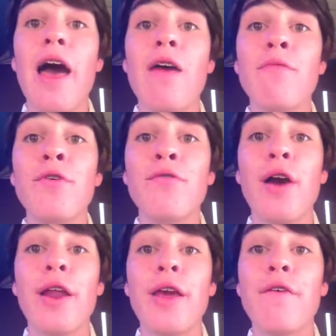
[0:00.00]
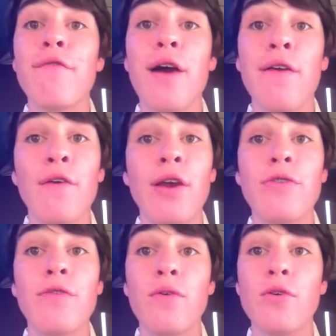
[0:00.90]
"Every Friday, 5
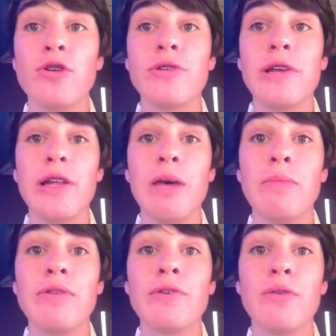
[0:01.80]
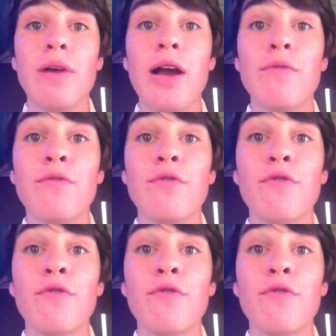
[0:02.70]
crates of oranges and lemons arrived